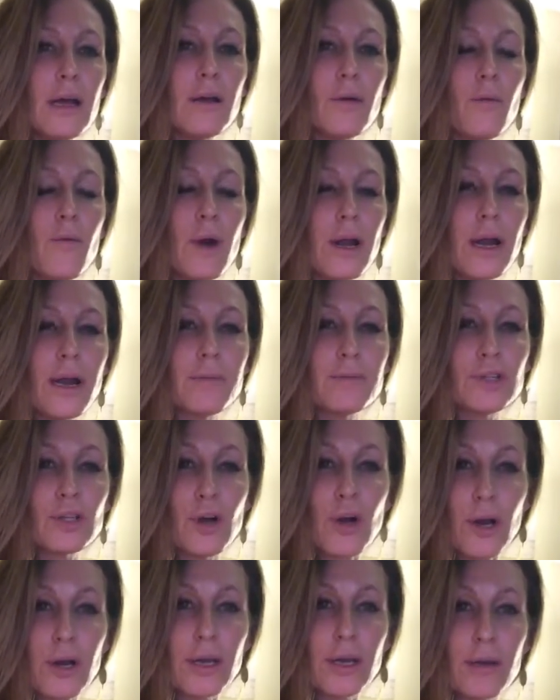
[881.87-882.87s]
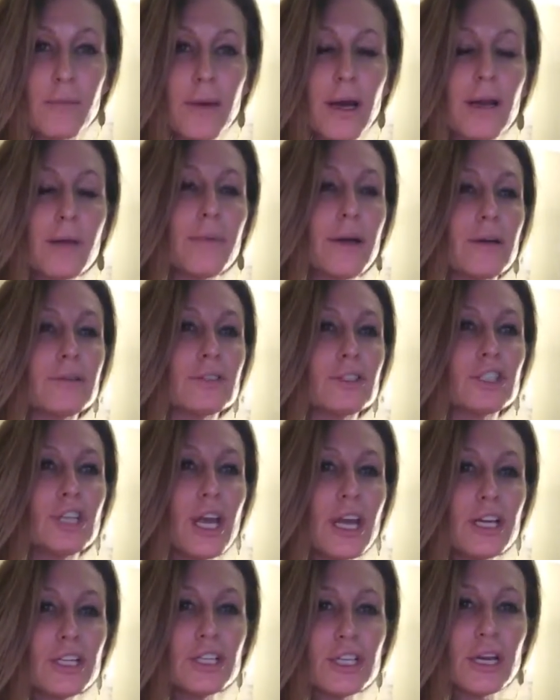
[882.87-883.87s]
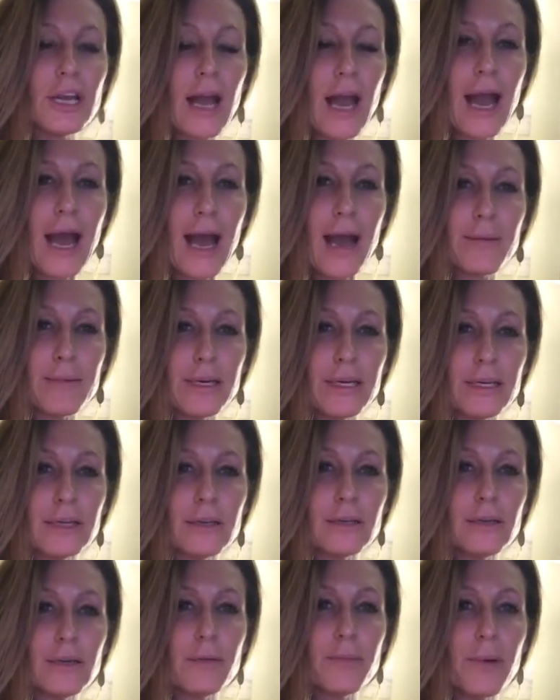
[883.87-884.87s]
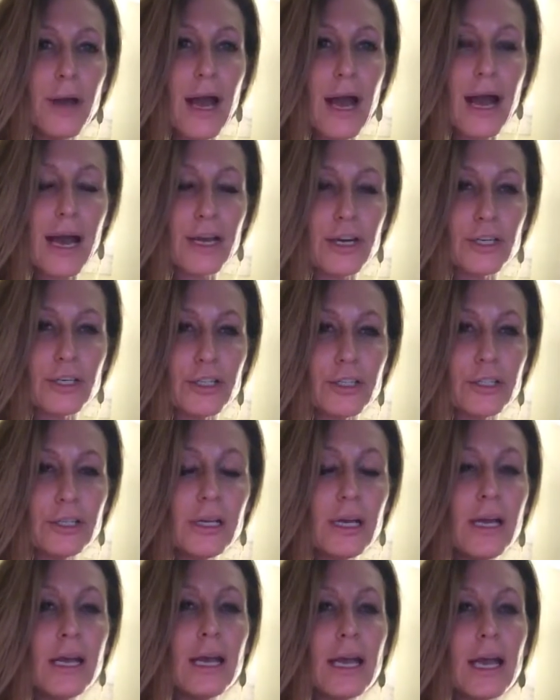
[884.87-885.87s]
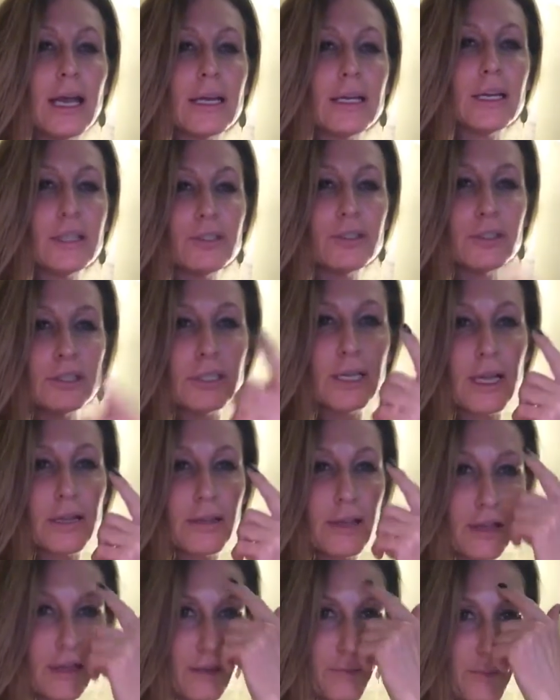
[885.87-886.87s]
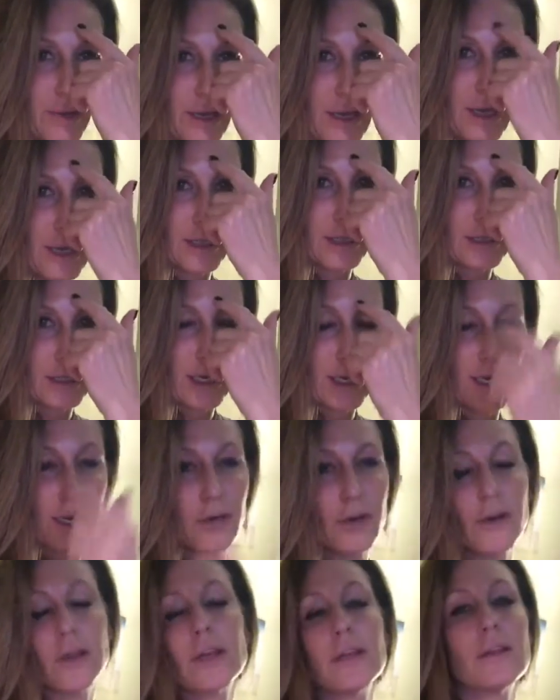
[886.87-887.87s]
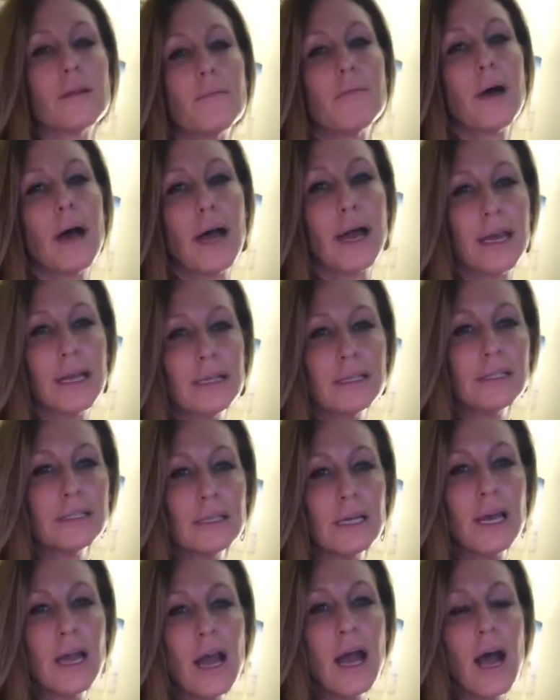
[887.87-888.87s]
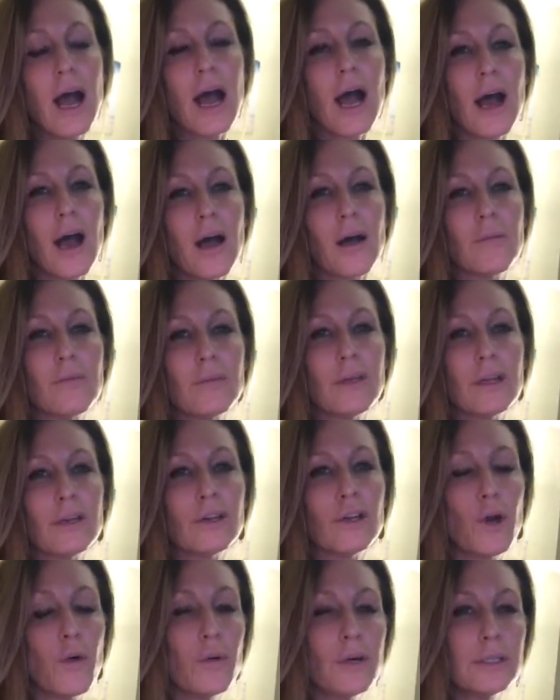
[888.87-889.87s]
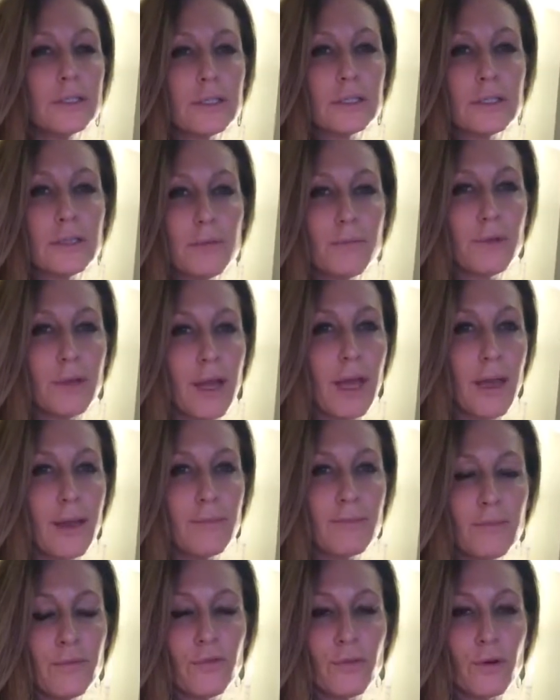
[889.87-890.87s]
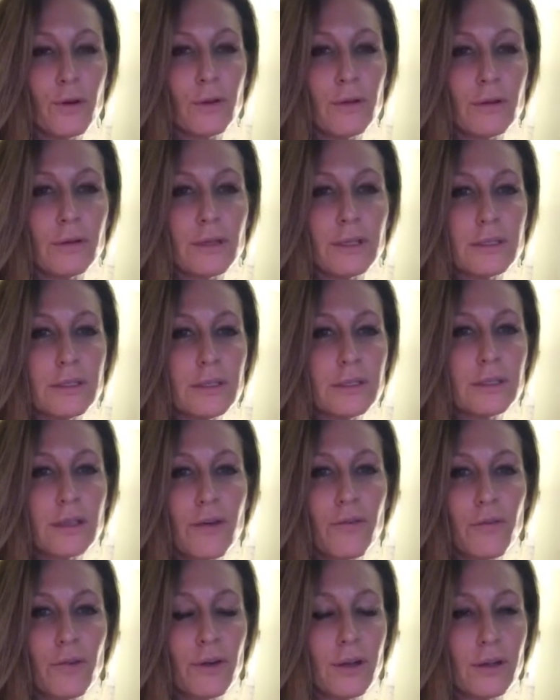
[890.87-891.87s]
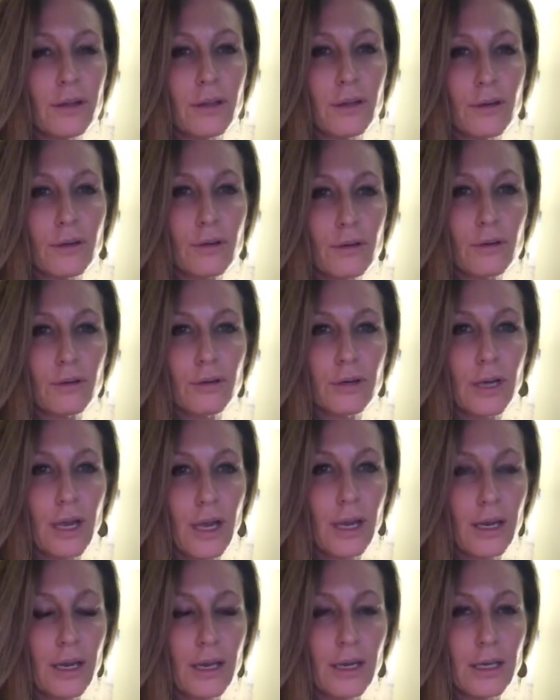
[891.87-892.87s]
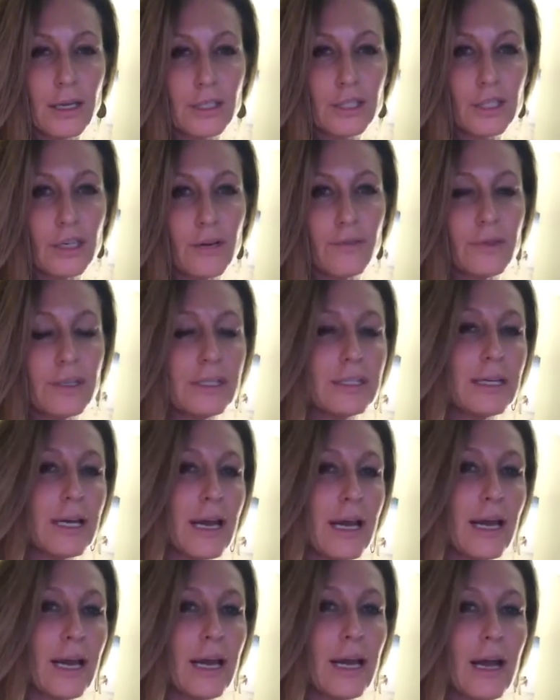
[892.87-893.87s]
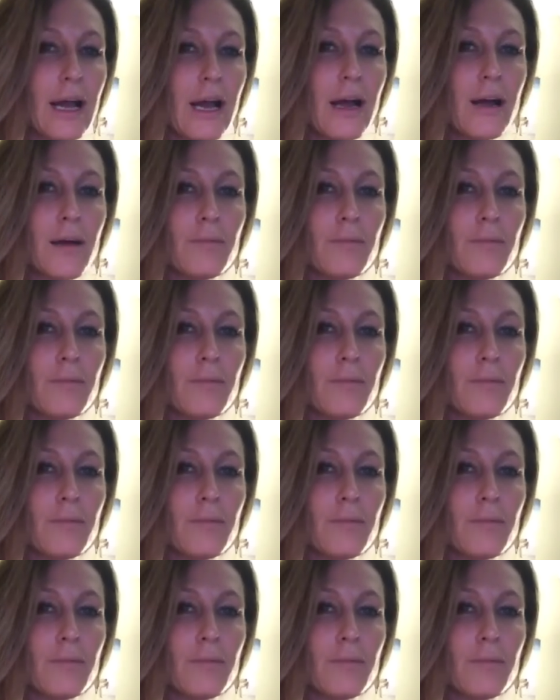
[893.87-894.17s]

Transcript: what I'm talking about changing a habit, a pattern, and understand that it begins here in the mind, that no one's to blame for this suffering that you're creating each and every day.